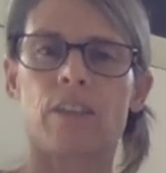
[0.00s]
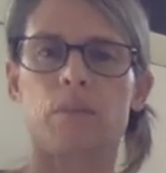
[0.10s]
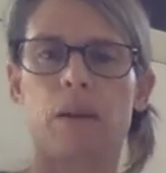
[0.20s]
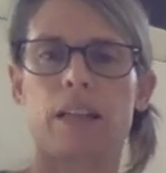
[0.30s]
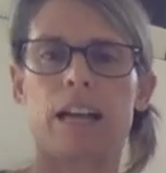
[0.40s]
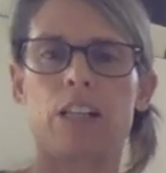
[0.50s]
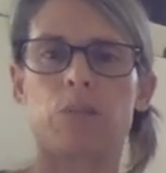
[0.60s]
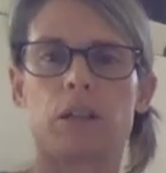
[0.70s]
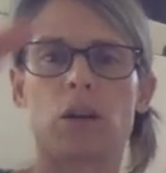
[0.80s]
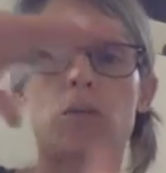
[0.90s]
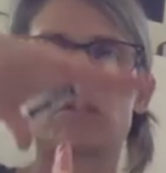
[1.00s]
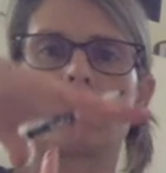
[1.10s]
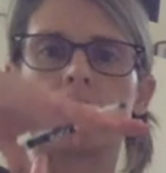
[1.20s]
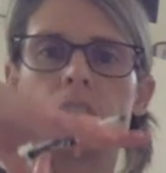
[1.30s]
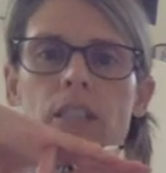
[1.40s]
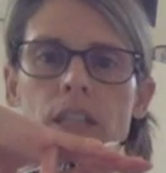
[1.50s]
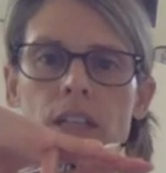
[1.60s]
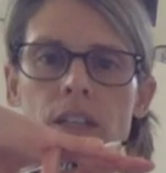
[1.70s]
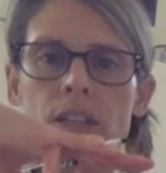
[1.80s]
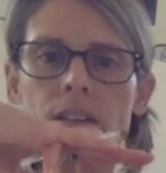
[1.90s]
In my class we go t.
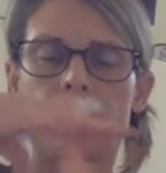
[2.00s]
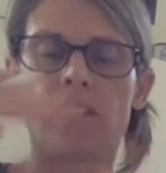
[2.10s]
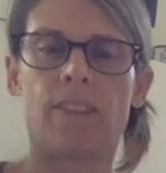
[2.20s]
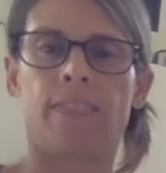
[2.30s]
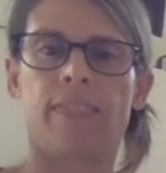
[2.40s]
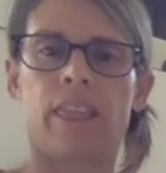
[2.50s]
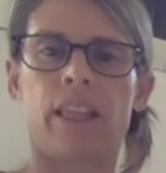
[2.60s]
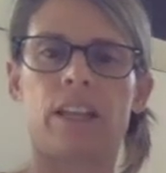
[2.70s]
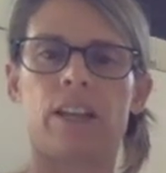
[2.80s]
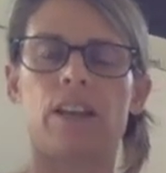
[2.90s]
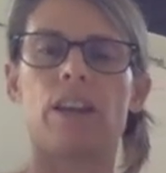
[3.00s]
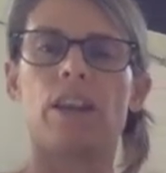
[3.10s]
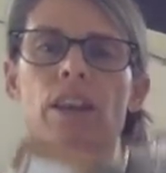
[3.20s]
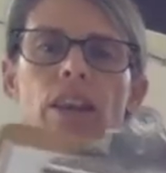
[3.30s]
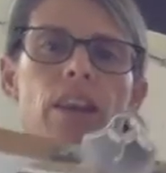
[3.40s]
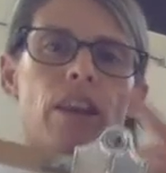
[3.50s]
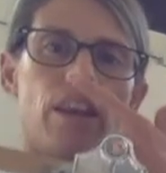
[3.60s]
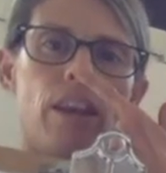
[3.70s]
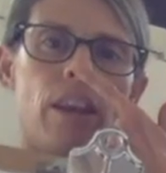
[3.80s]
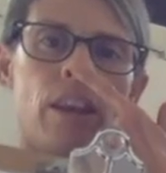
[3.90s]

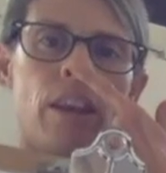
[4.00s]
N.